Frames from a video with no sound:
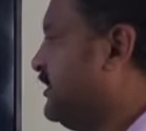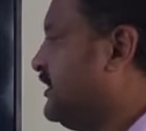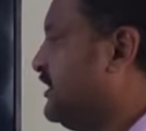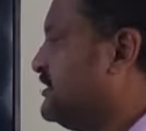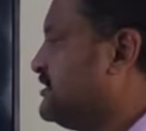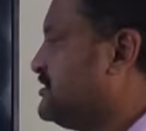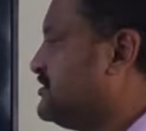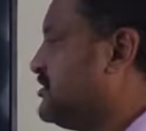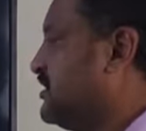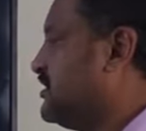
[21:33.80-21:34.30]

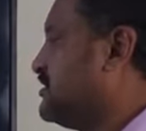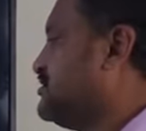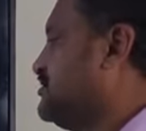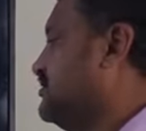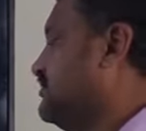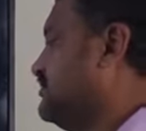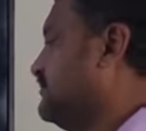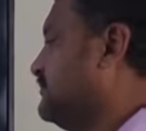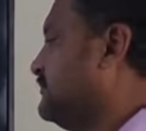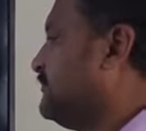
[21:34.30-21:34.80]

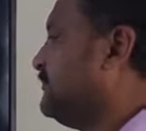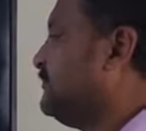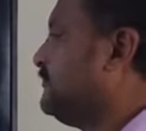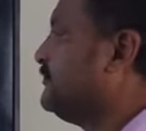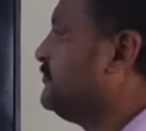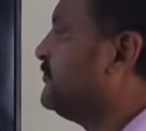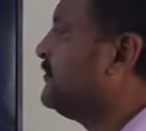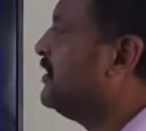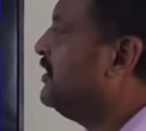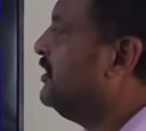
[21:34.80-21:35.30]
Construction.
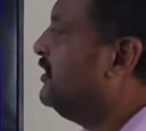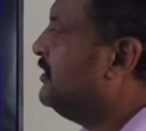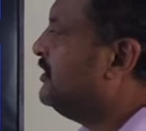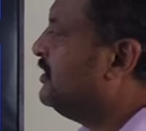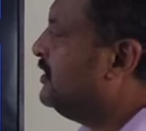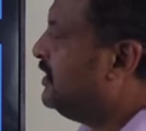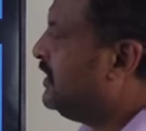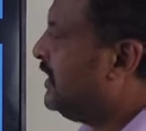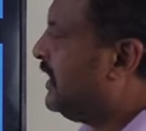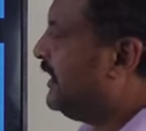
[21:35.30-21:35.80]

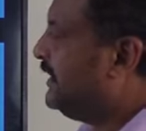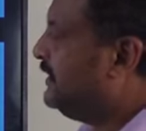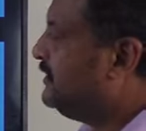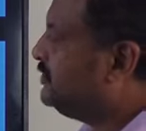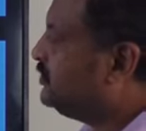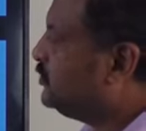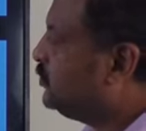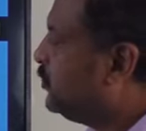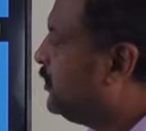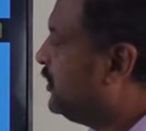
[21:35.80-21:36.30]

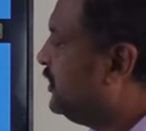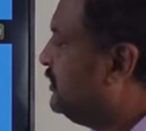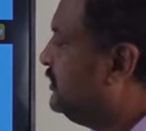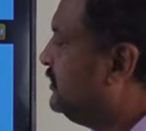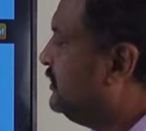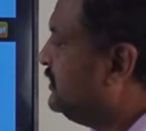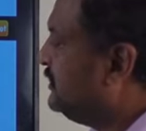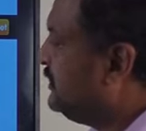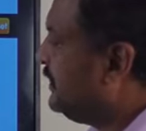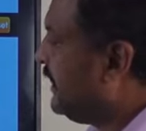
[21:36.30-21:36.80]
Ninth
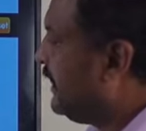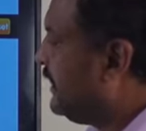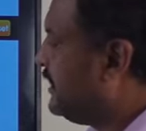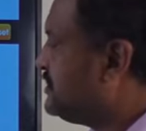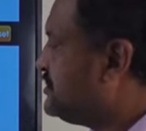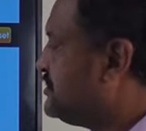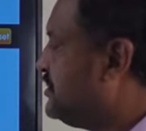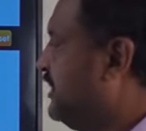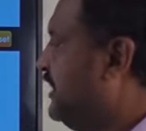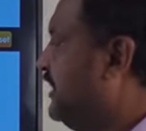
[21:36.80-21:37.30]
one,
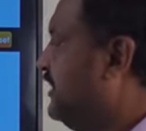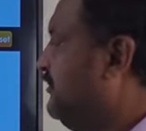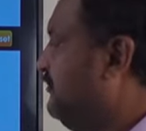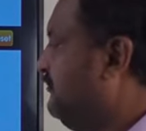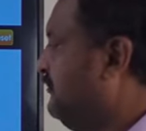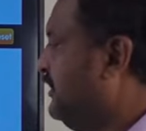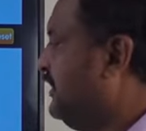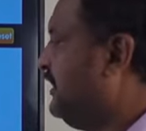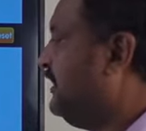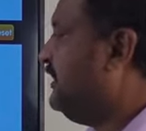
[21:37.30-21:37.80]
dash
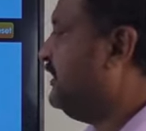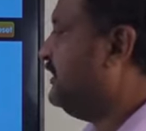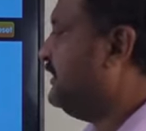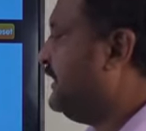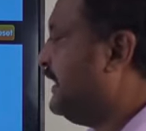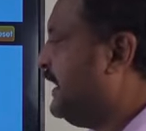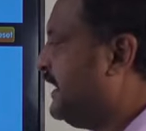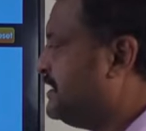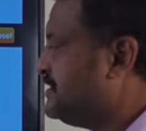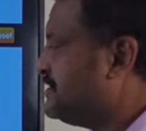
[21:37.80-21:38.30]
NV
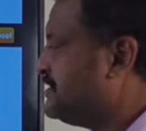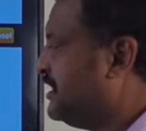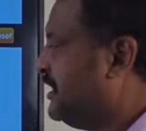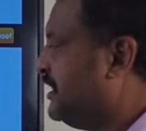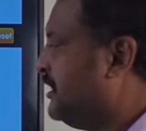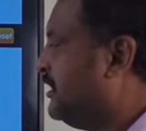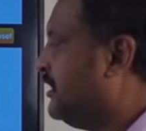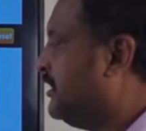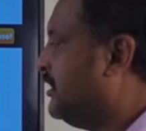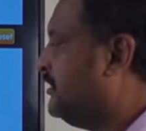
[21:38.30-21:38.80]
dash
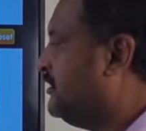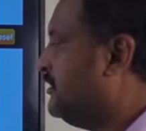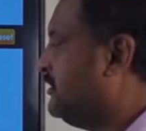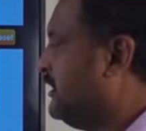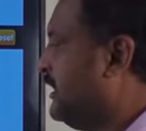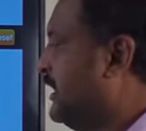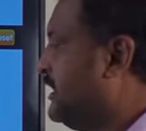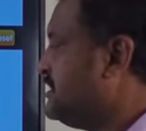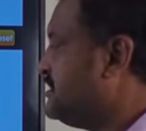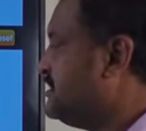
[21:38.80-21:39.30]
R
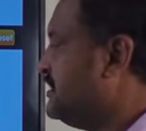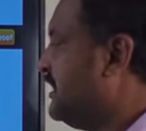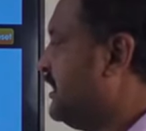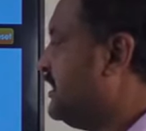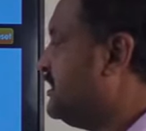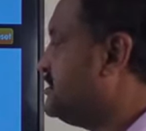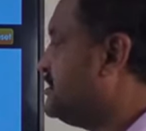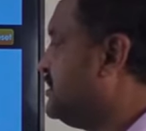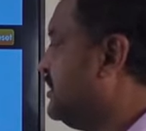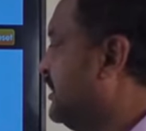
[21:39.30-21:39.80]
dash
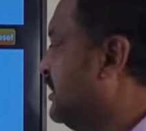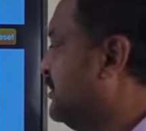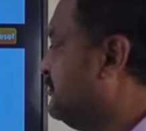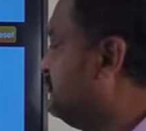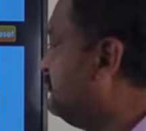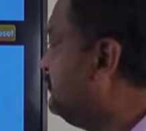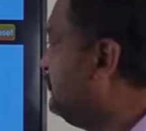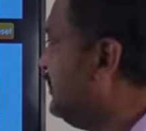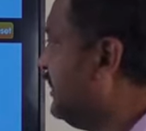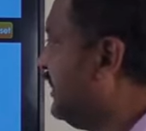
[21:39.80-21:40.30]
dash
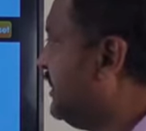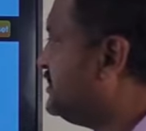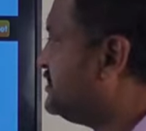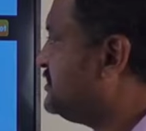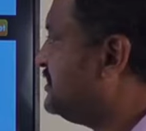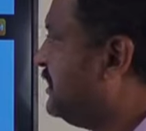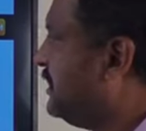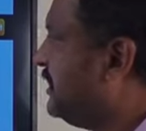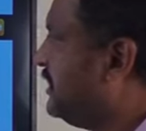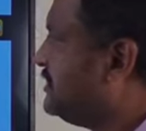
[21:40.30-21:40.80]
M
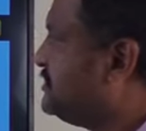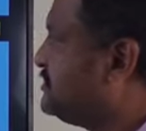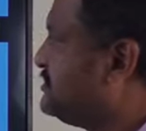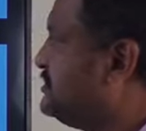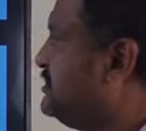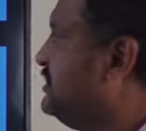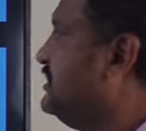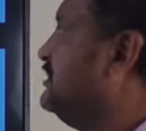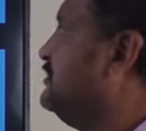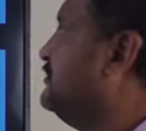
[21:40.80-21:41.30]
dash
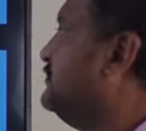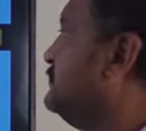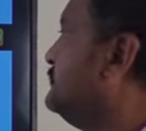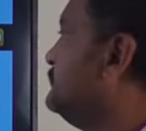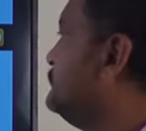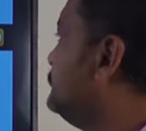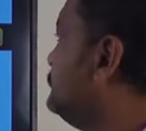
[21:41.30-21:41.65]
dash T.